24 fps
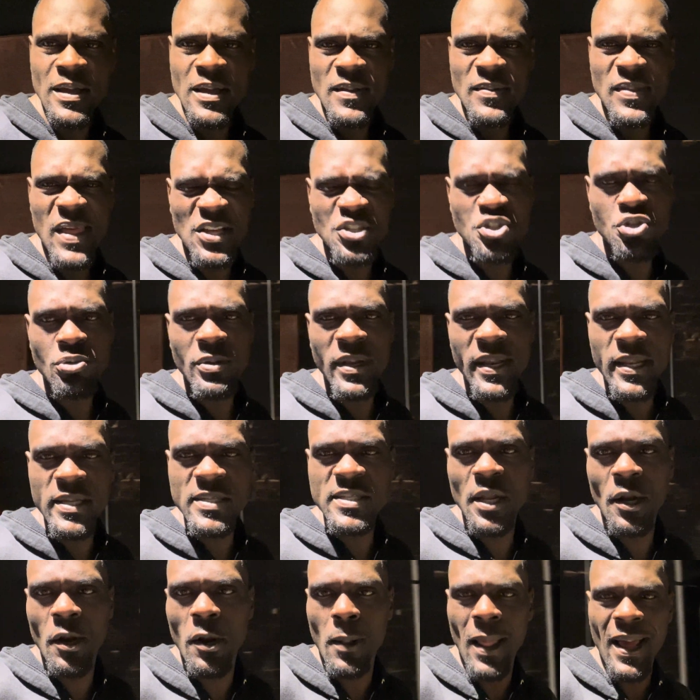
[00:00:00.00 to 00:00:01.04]
that you need is
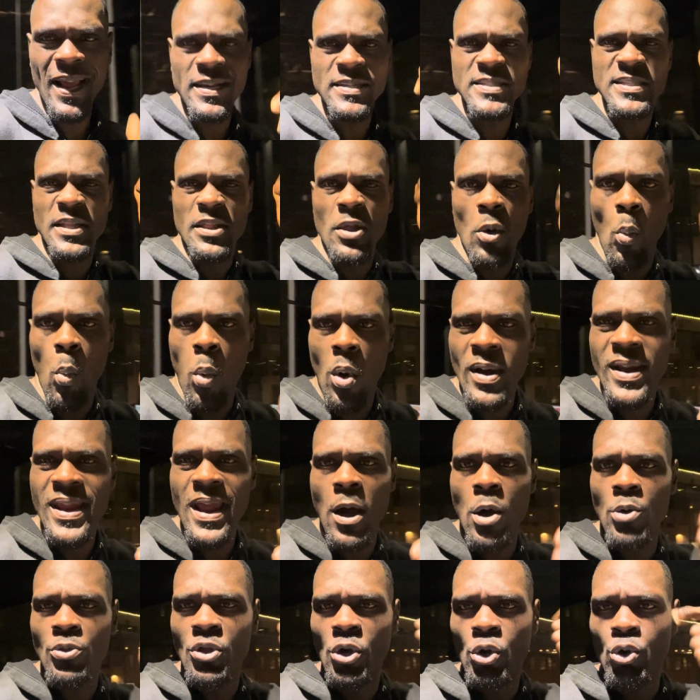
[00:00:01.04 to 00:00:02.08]
in there. Like I said, the
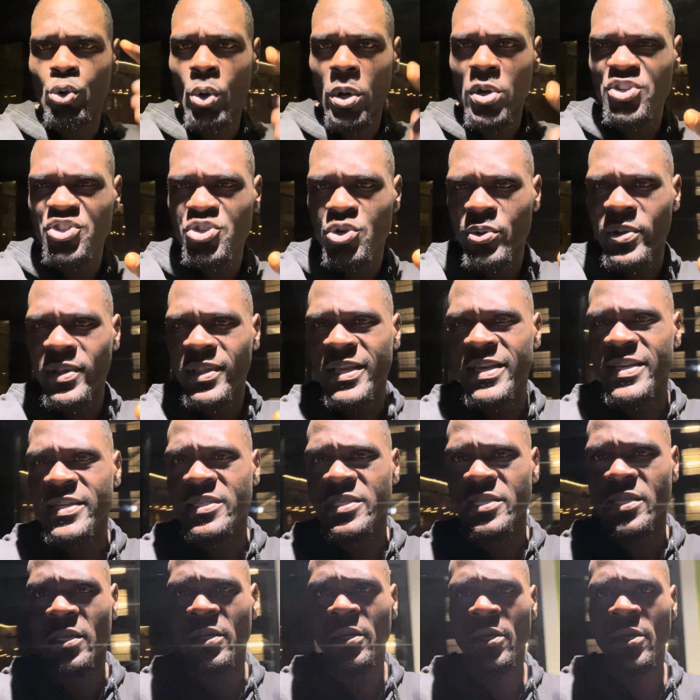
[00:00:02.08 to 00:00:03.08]
workout, the grocery list,